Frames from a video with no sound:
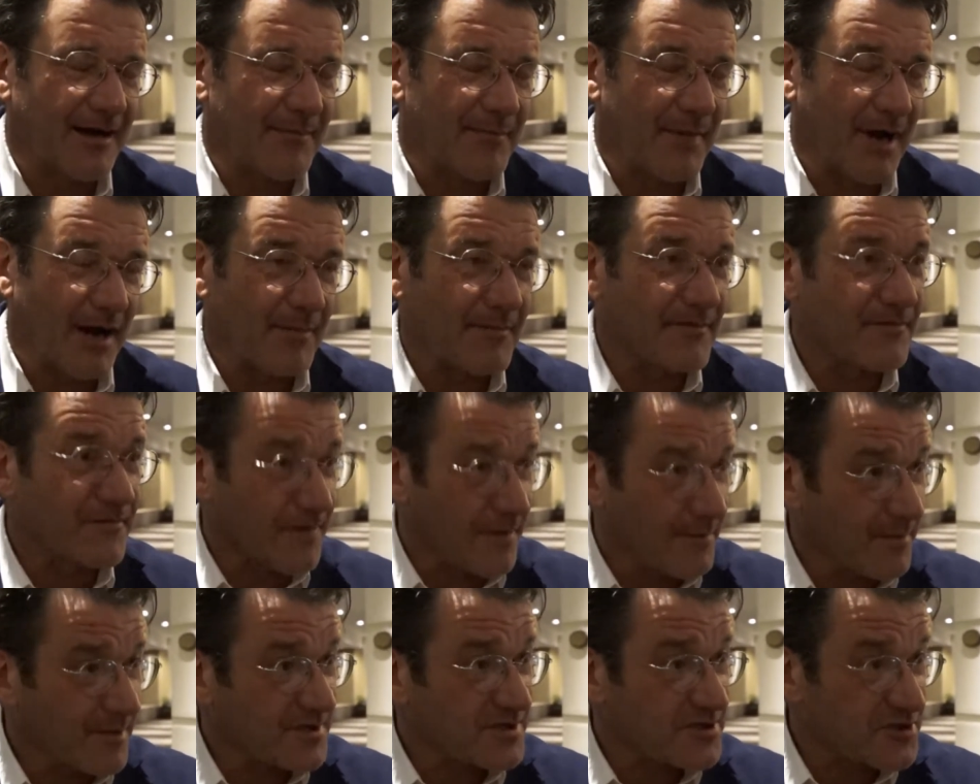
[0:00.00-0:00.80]
I'm
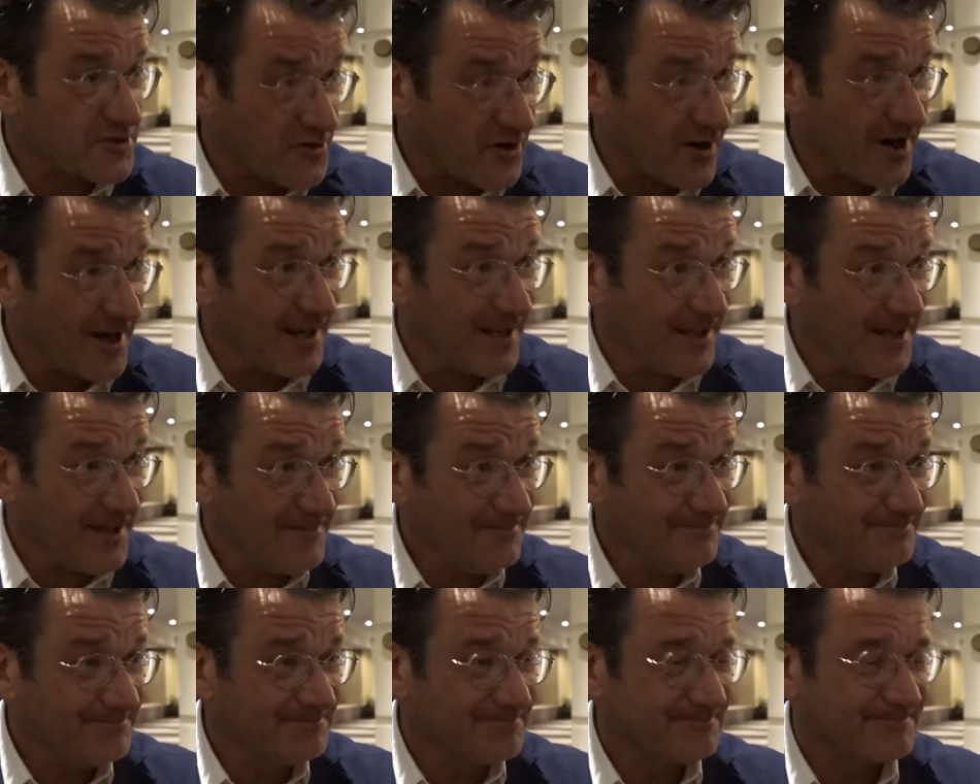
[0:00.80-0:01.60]
from Australia,
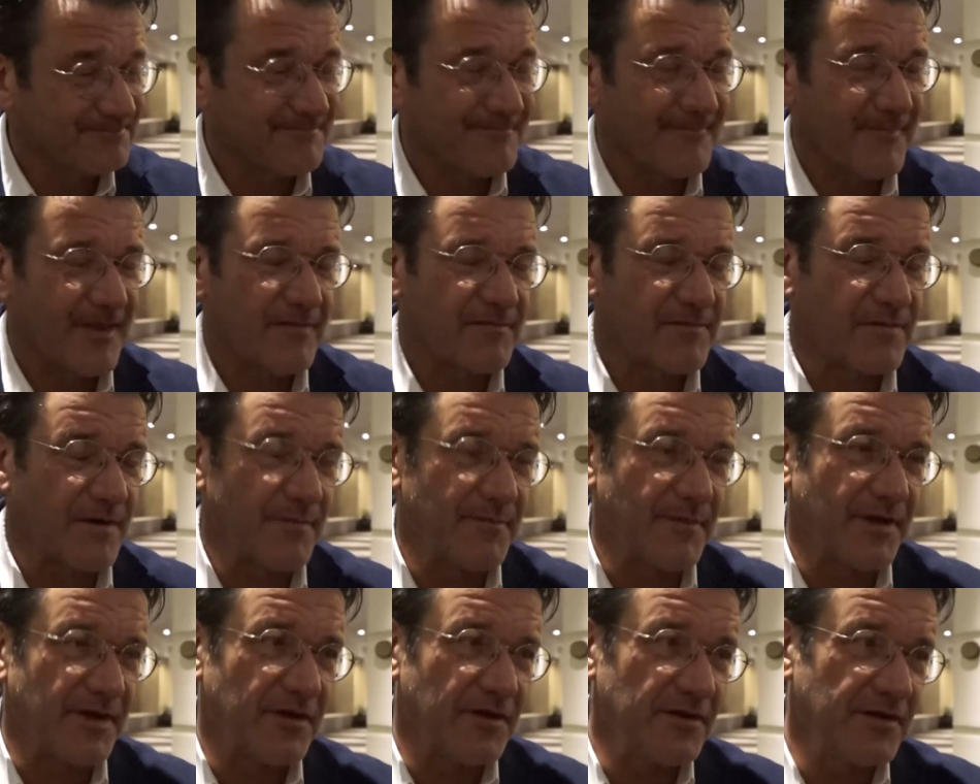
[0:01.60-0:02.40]
from
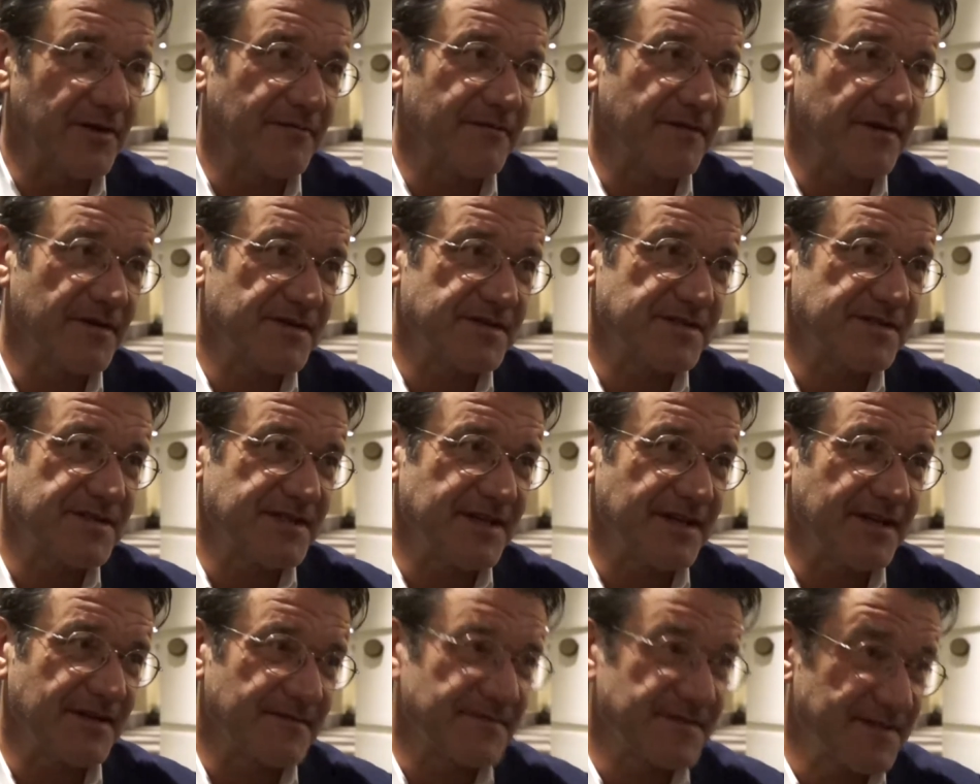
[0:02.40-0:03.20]
the
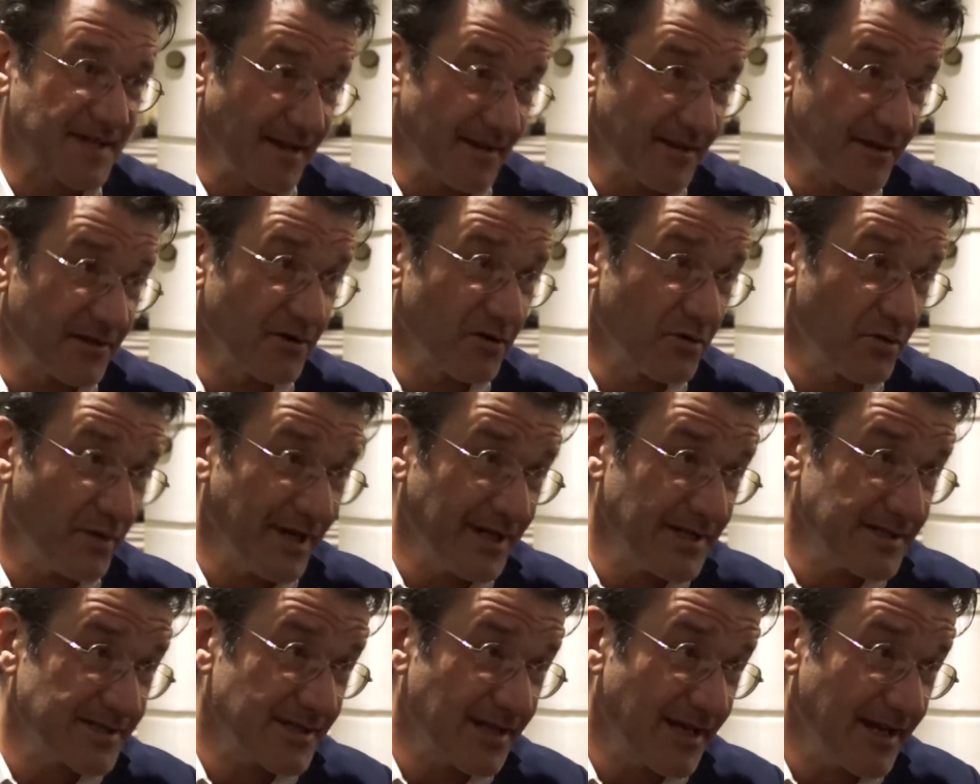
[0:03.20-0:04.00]
University of Southern
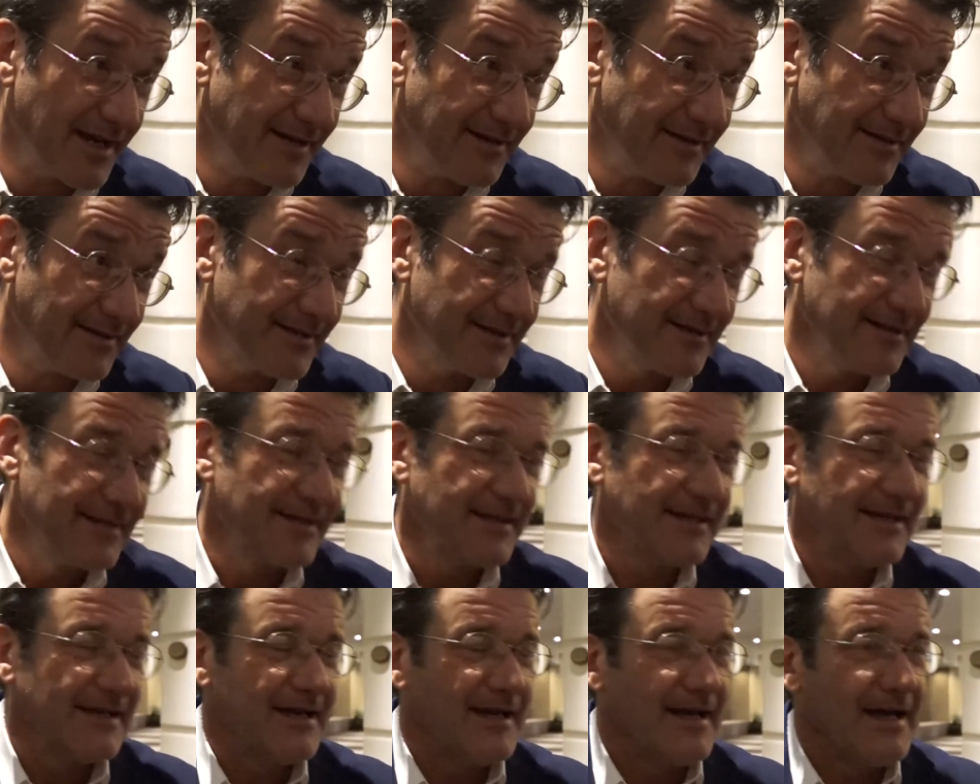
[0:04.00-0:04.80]
Queensland.
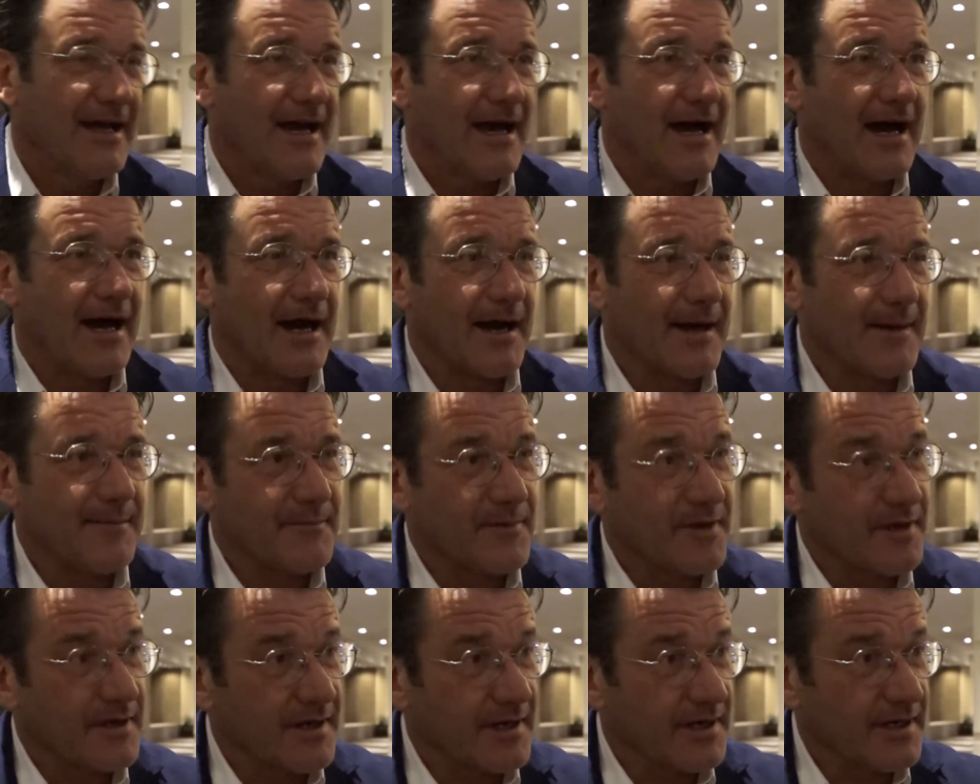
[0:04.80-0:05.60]
I'm
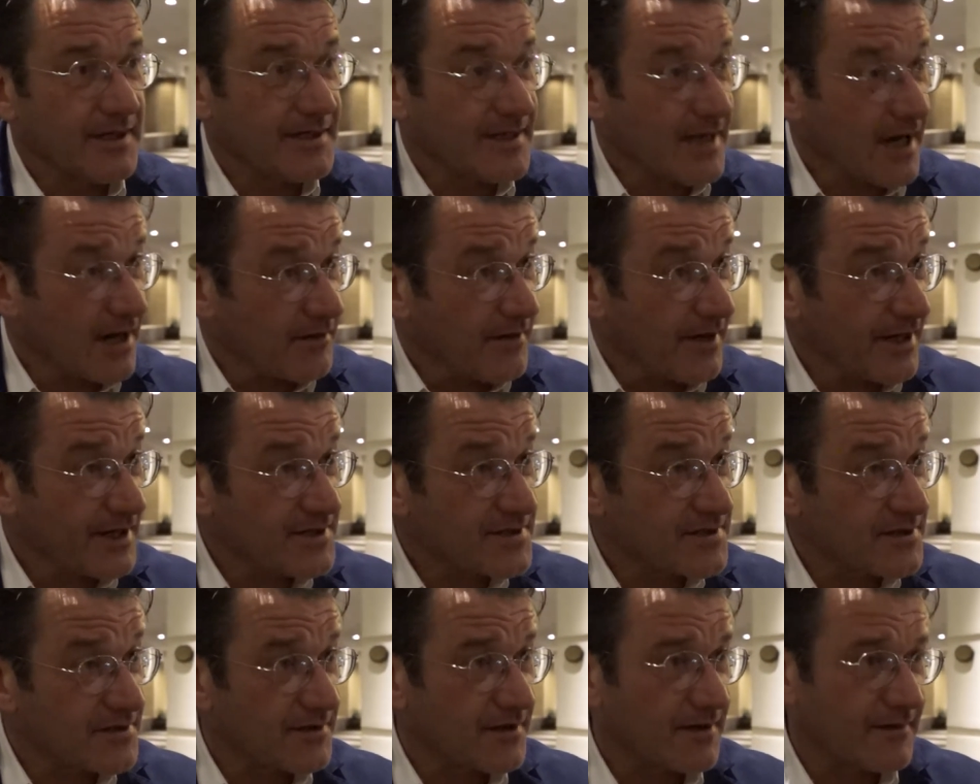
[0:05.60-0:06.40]
the
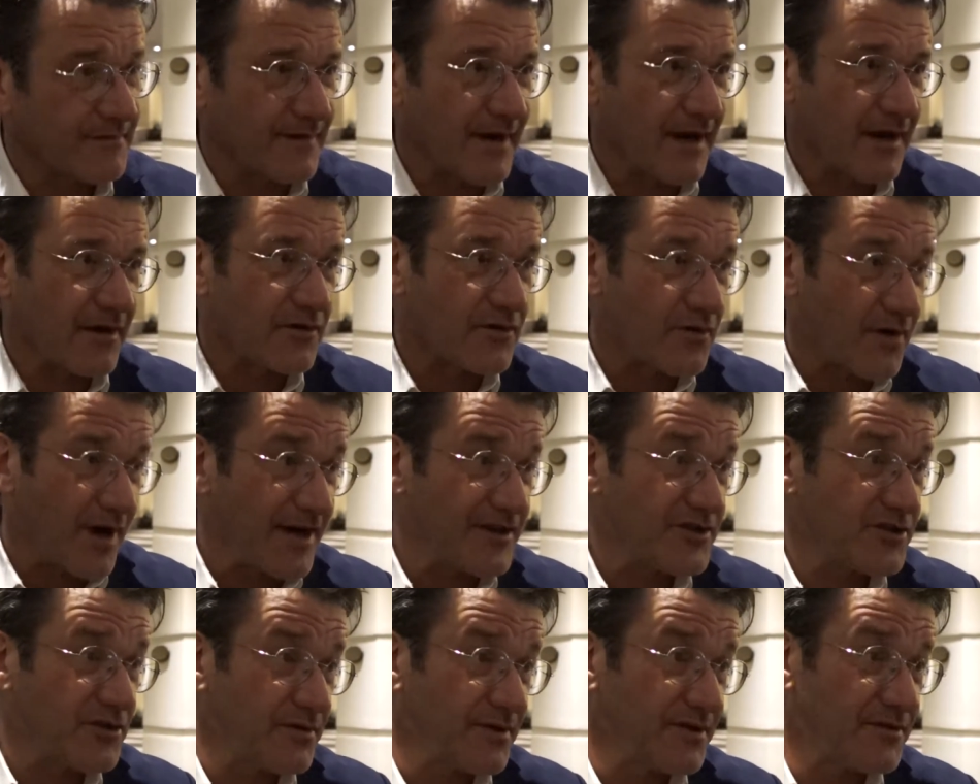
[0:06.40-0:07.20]
director of our
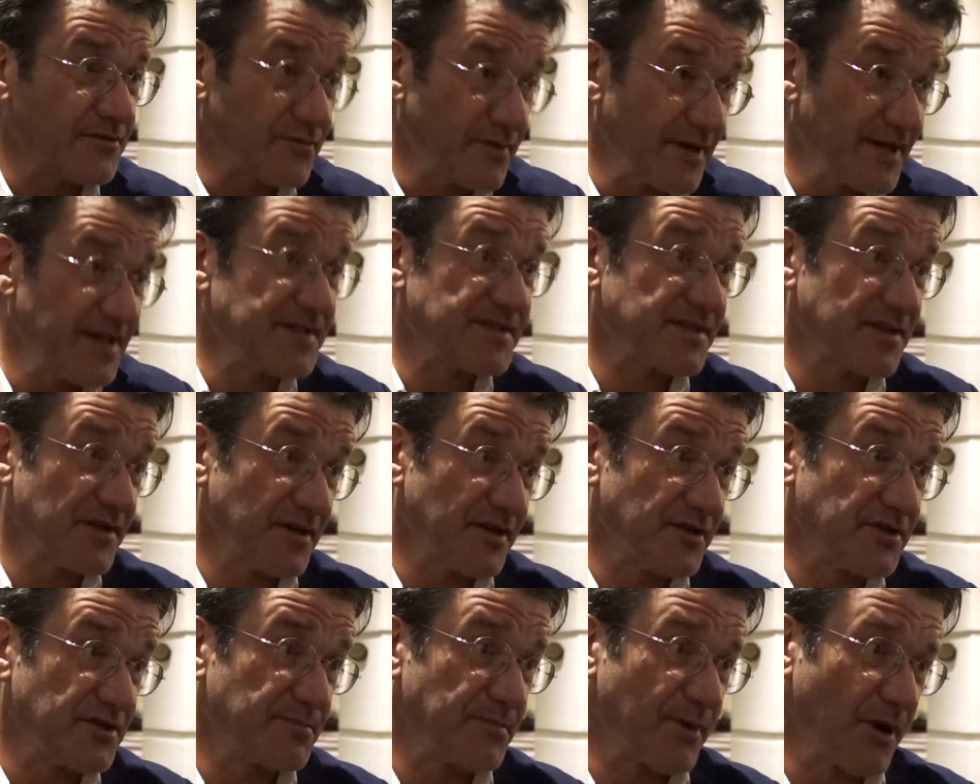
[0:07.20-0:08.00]
graduate
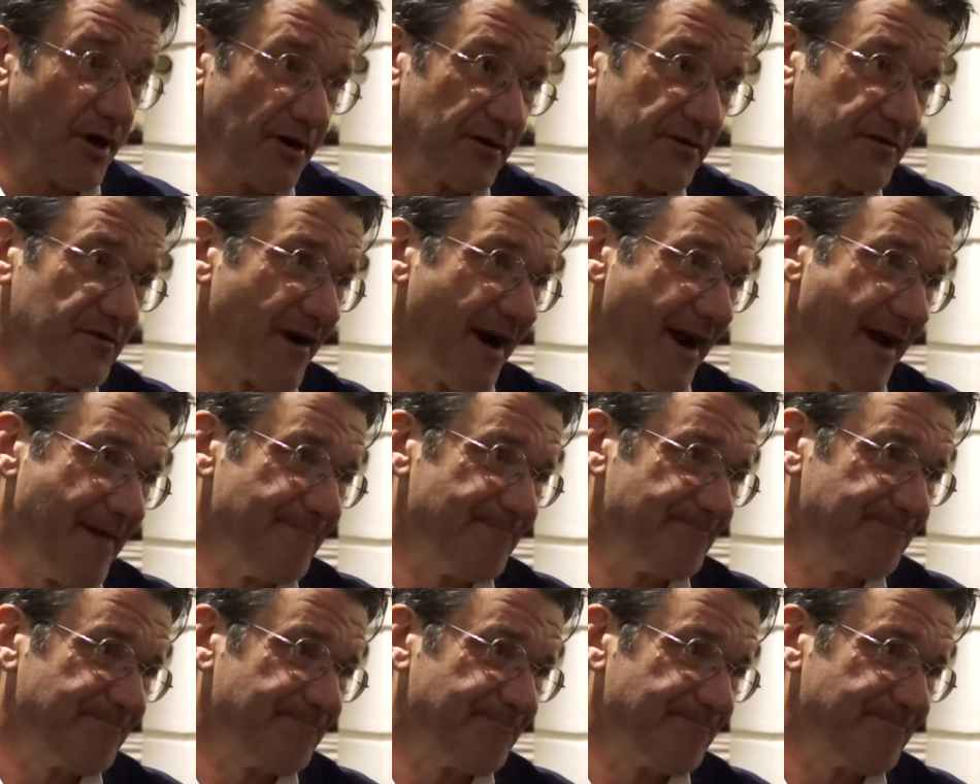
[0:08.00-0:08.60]
research program.